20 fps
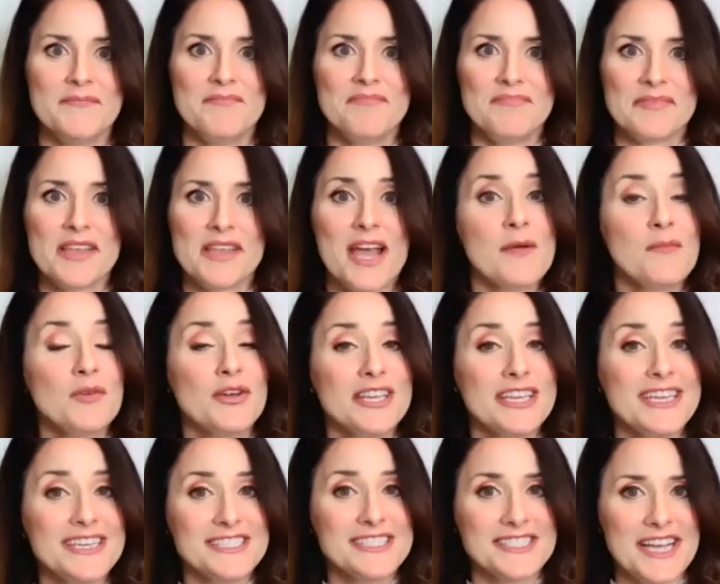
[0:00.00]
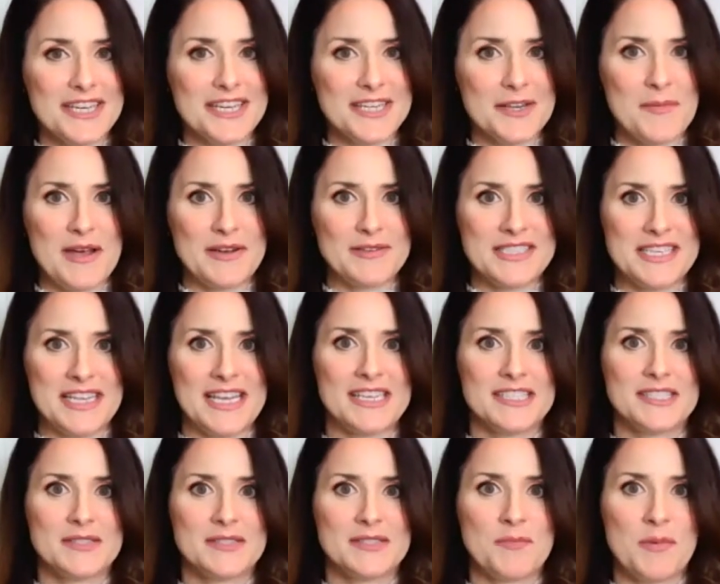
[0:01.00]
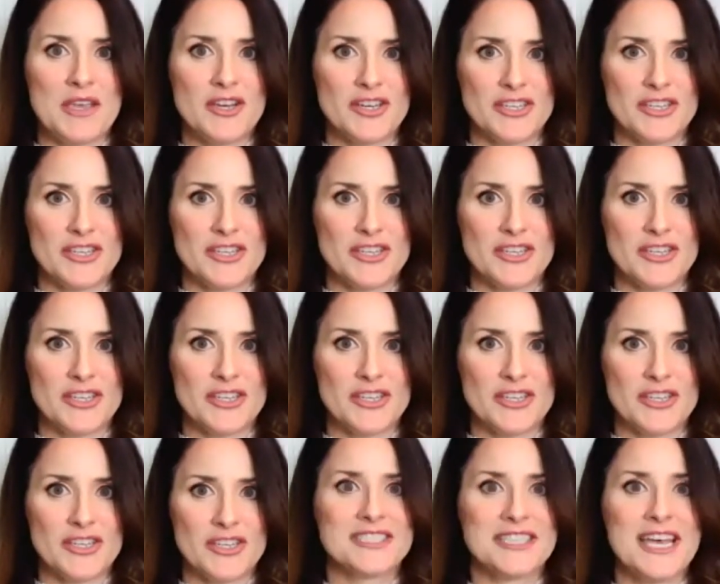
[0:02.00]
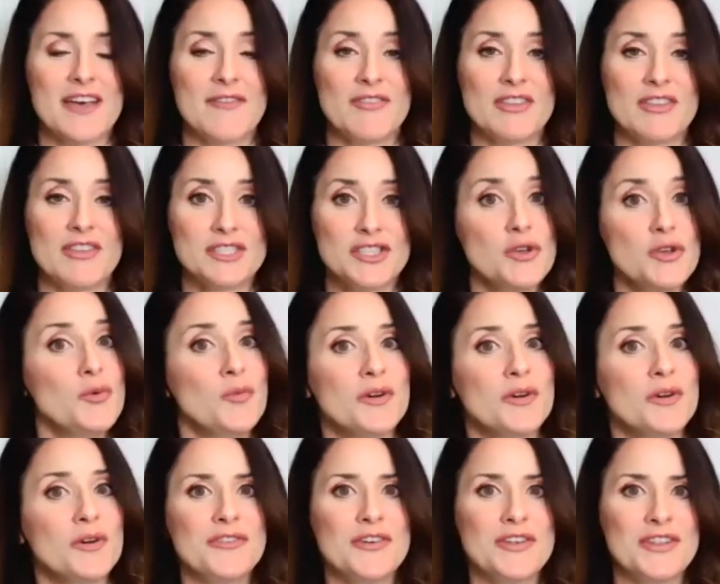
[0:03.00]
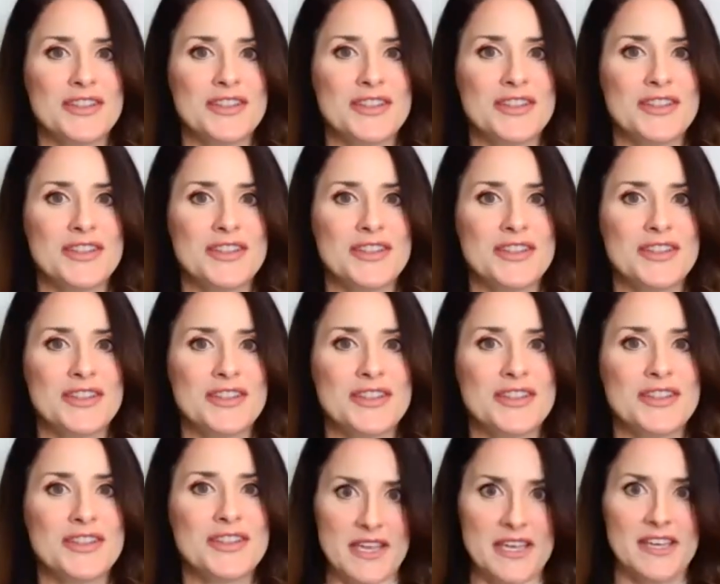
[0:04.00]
I'm really excited about today's speaker series because I have these two wonderful ladies joining me.